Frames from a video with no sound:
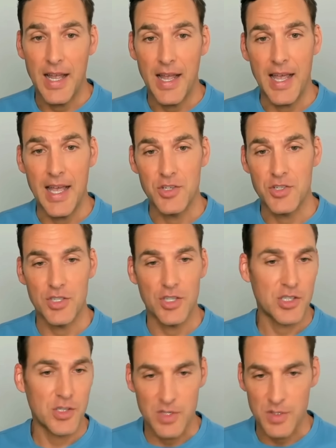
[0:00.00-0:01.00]
And she's
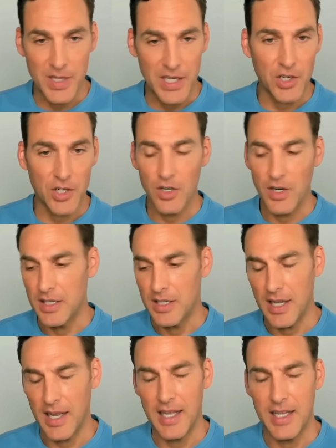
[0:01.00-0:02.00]
also a speaker
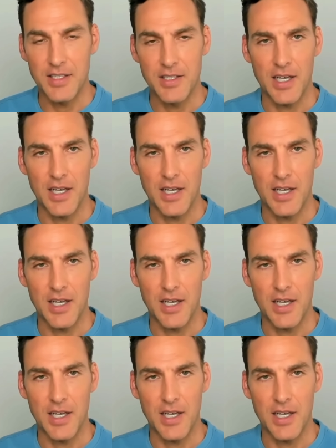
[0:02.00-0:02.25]
and